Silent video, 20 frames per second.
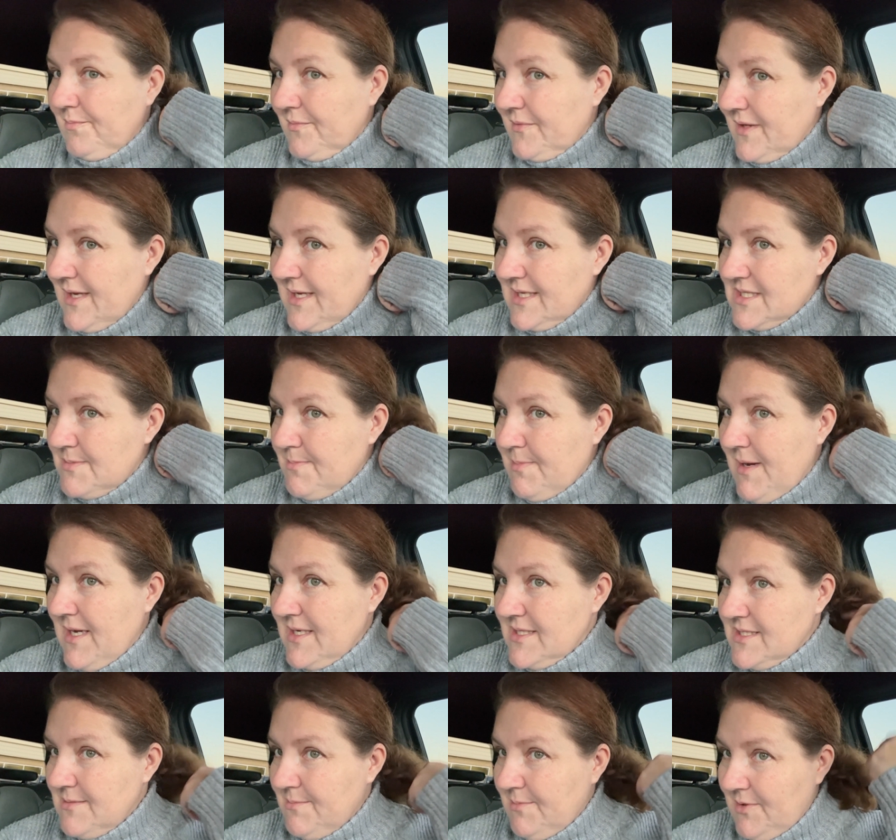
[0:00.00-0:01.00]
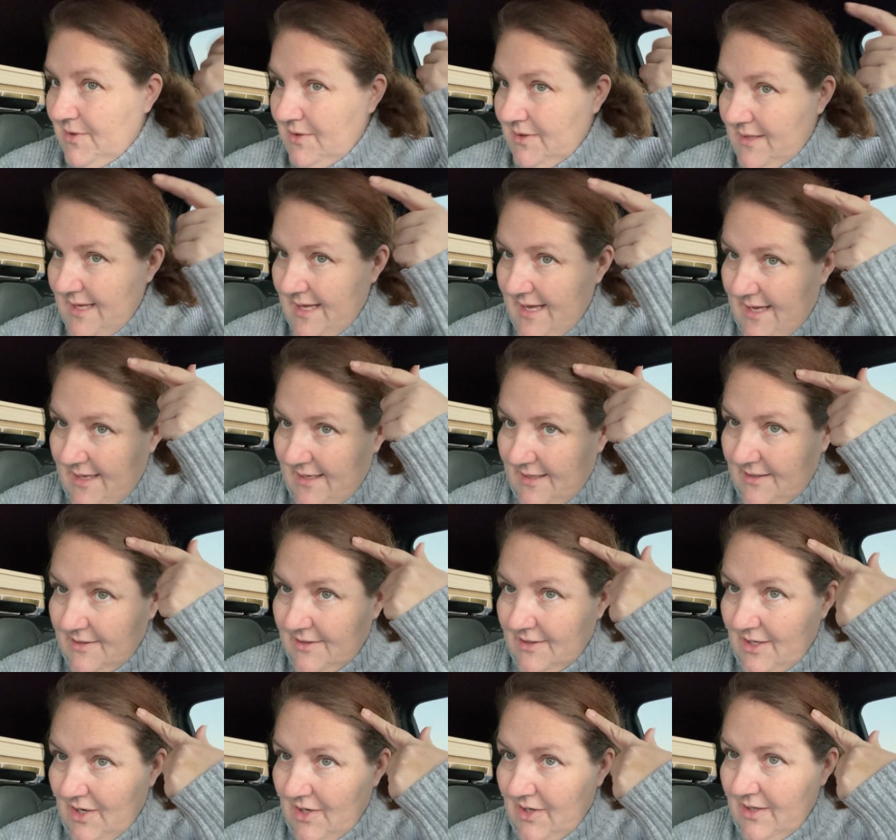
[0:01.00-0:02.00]
as possible
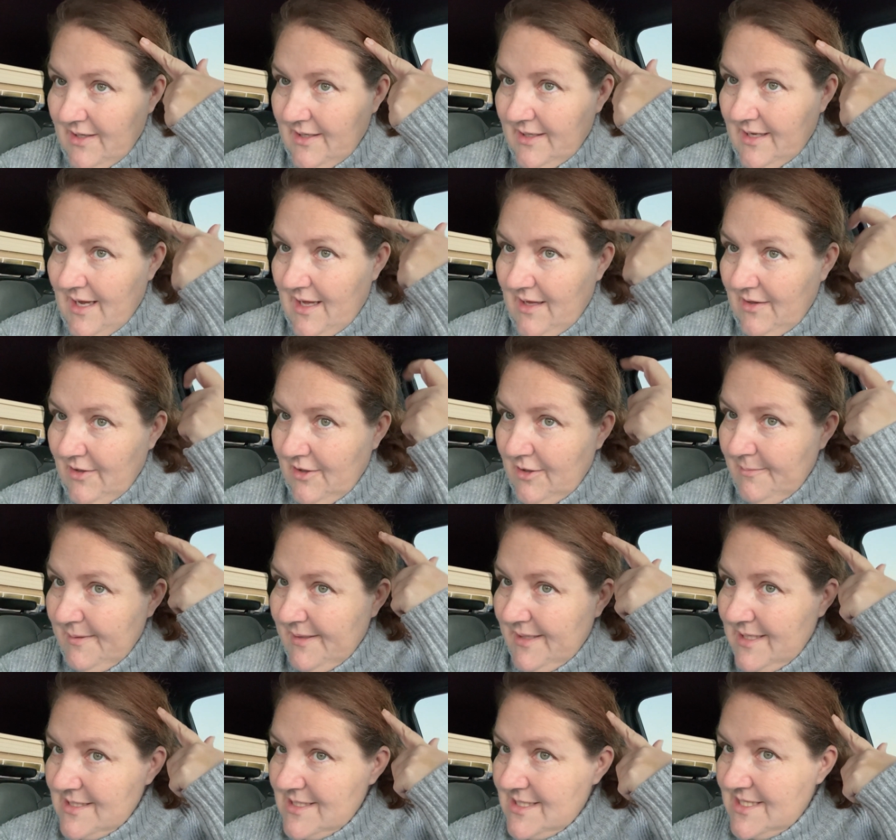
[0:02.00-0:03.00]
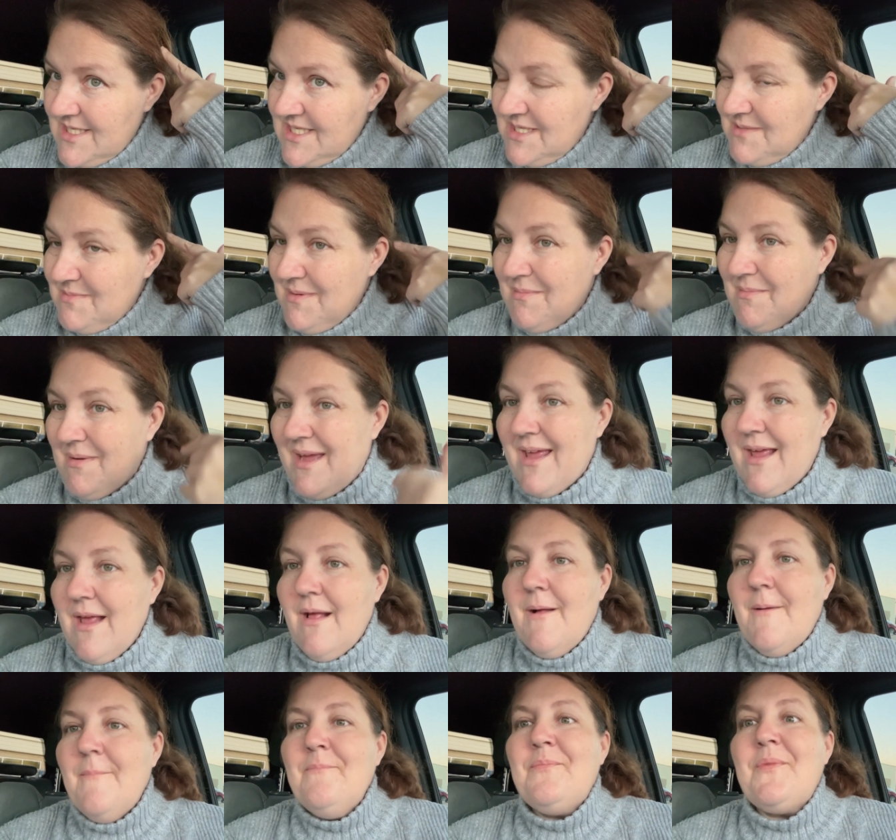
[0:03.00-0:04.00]
and current color, because this has been
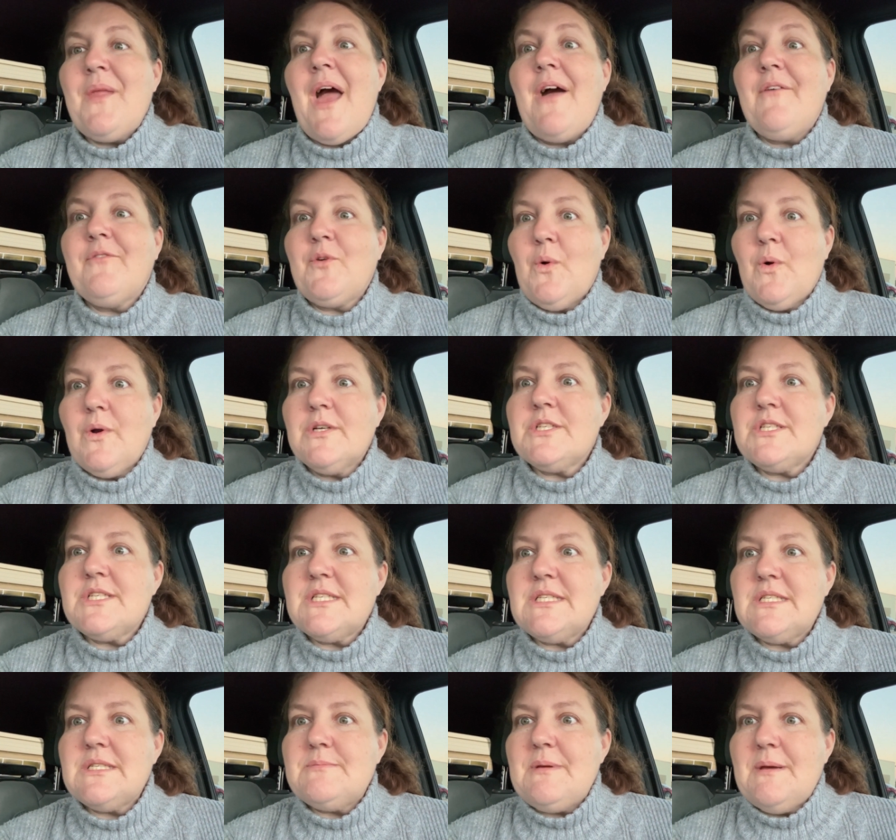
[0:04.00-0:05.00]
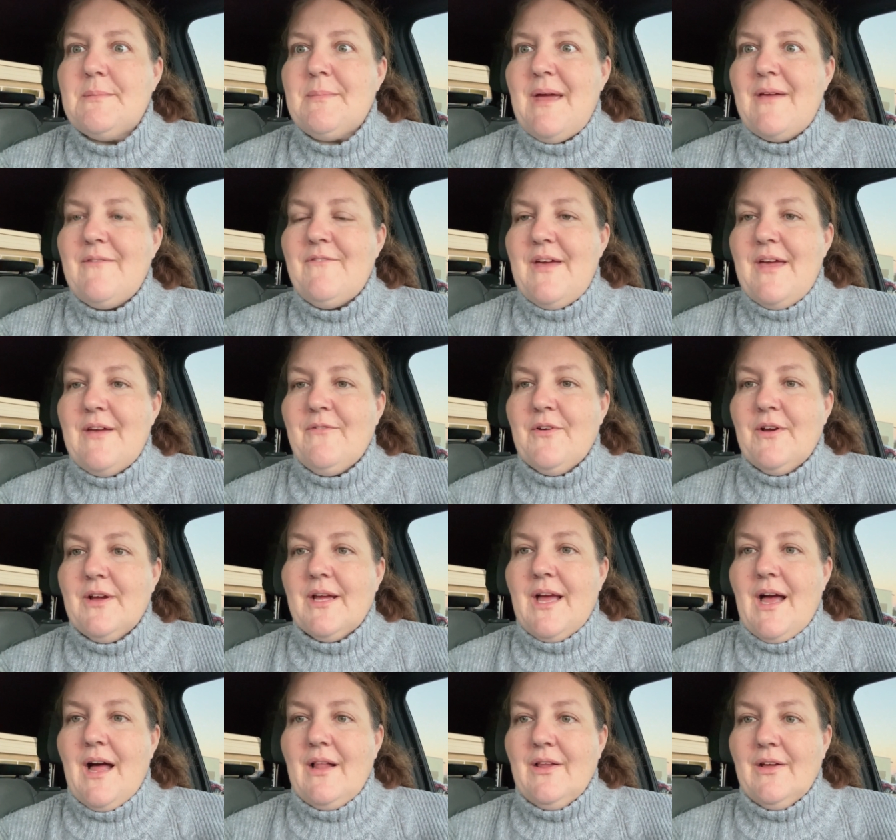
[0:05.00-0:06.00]
this has been my
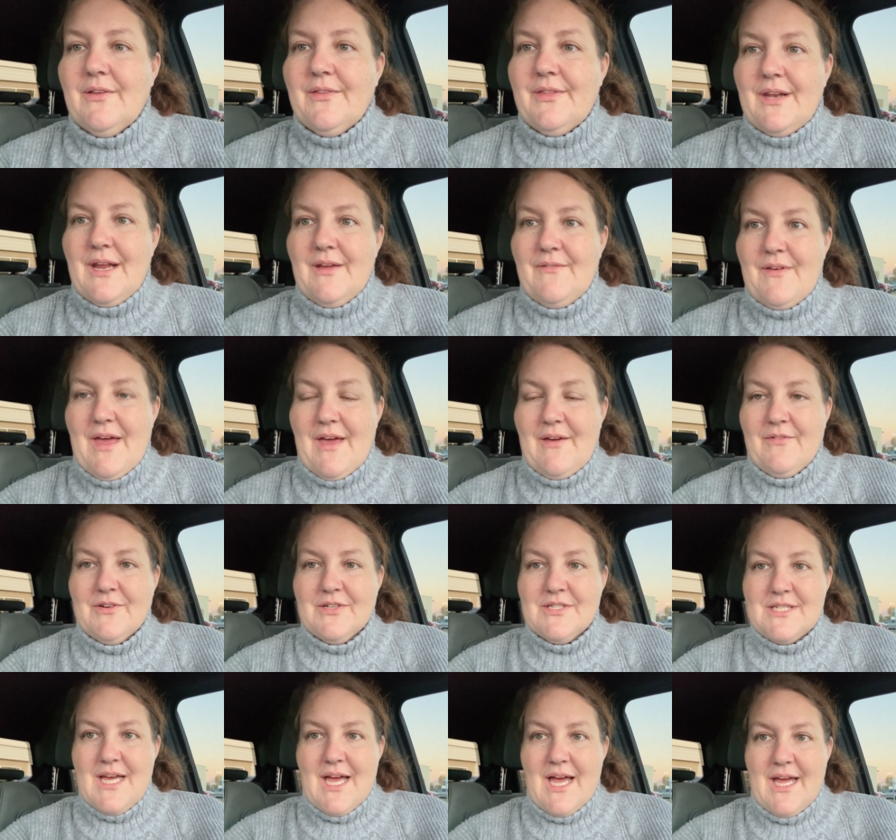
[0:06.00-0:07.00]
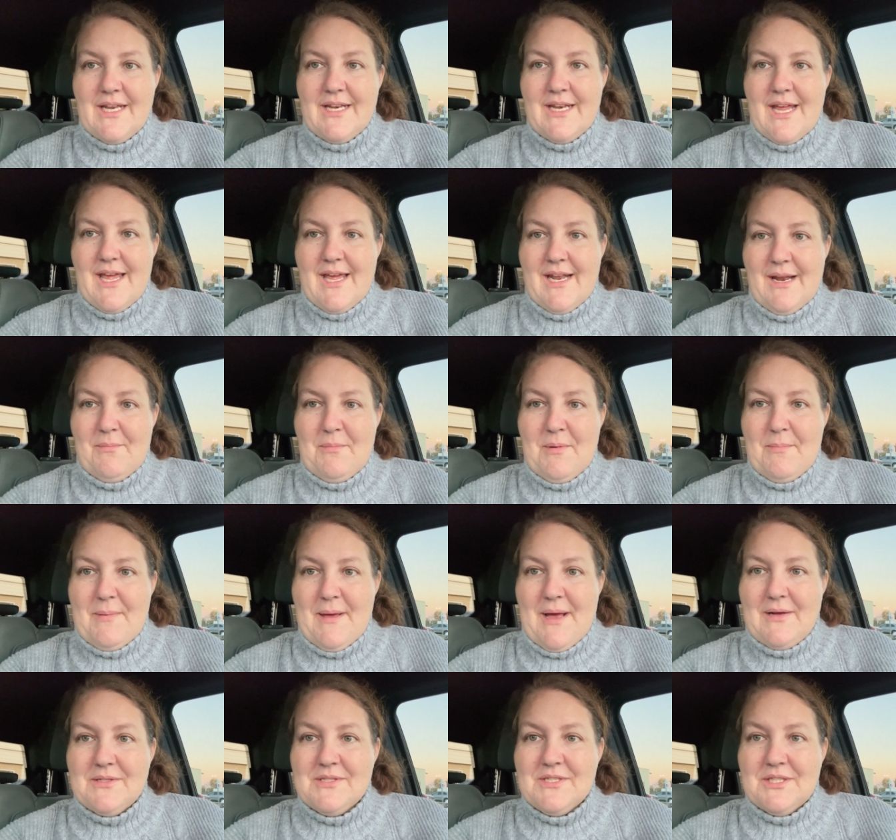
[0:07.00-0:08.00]
favorite color that I've ever done, and I'm
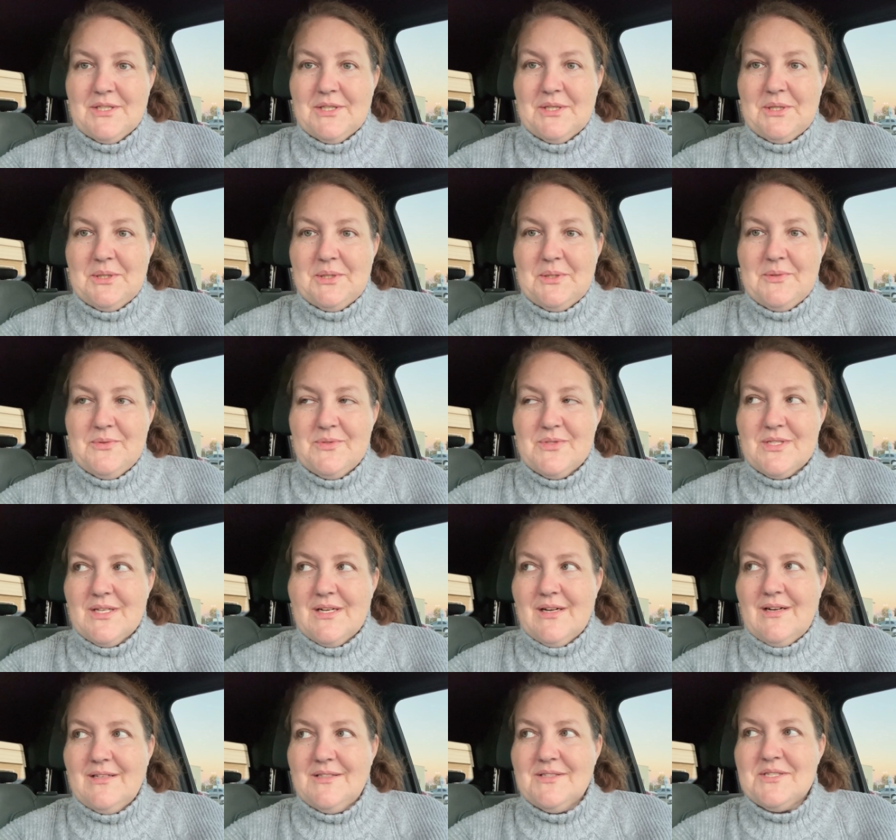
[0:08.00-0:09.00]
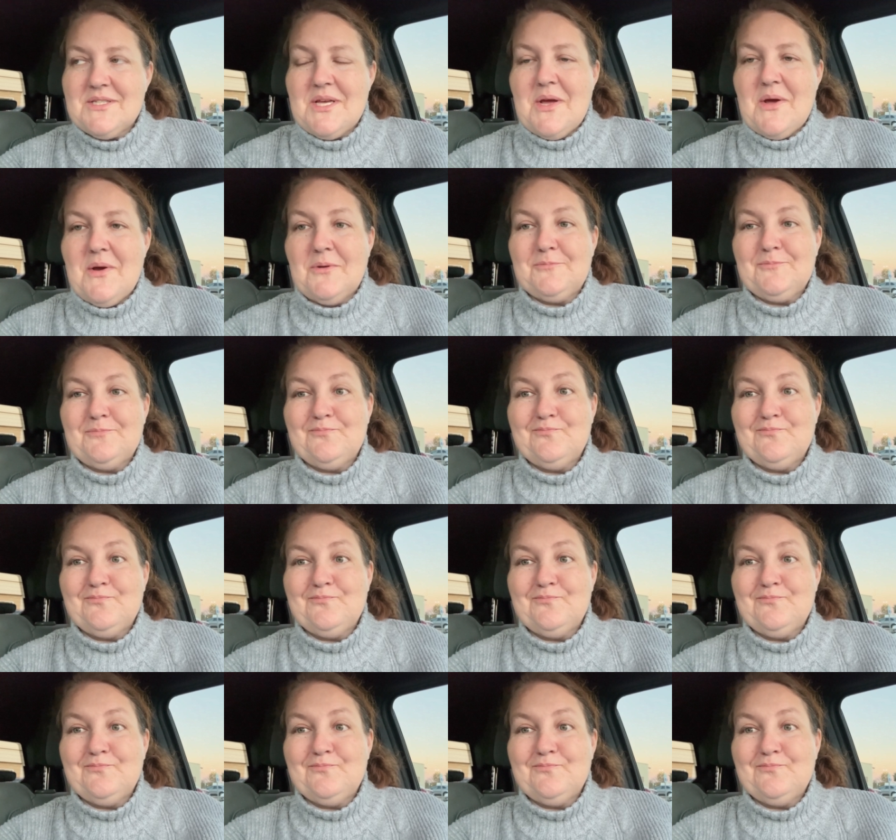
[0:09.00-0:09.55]
about to lose it all. So